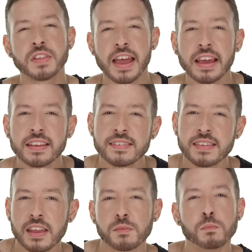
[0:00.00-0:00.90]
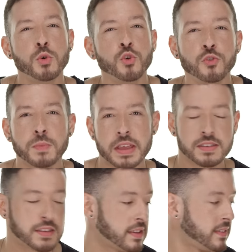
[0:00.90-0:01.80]
flex and
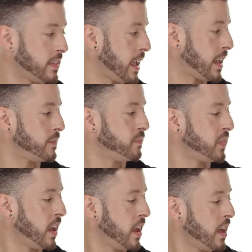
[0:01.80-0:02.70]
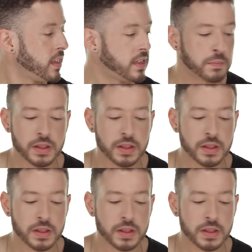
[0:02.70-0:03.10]
movement to the skin. The